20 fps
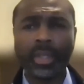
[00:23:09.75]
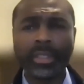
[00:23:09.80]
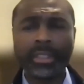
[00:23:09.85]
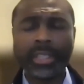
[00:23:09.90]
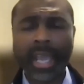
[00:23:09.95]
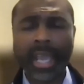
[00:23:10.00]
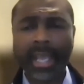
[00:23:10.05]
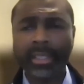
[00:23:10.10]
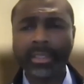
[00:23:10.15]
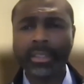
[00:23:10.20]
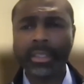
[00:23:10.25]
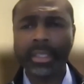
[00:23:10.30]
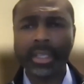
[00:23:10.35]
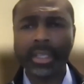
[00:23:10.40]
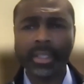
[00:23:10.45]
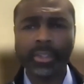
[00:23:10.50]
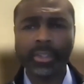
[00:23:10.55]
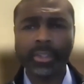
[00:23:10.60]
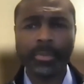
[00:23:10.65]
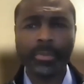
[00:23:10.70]
attacks
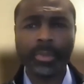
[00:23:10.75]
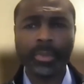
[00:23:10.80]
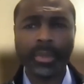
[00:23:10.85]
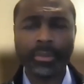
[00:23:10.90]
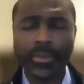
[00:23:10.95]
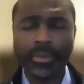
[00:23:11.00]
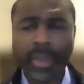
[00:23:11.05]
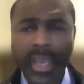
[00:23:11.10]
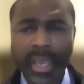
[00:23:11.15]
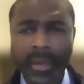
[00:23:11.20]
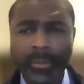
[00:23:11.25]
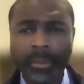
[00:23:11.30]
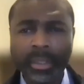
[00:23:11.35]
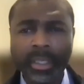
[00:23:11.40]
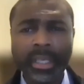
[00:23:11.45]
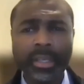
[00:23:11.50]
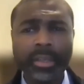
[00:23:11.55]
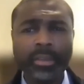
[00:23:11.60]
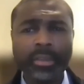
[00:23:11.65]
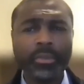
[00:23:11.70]
against my
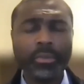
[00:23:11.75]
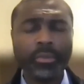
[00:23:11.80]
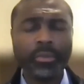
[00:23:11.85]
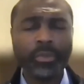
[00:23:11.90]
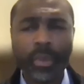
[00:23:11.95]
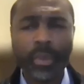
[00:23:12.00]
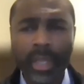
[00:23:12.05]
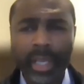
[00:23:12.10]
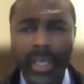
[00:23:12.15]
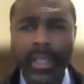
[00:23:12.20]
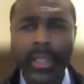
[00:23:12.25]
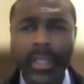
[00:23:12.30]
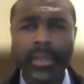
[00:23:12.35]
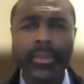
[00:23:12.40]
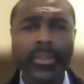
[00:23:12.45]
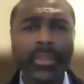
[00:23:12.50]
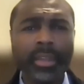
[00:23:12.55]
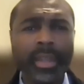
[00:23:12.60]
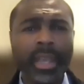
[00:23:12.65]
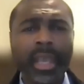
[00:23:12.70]
family,
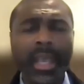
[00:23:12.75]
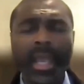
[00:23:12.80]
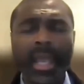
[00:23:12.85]
friends,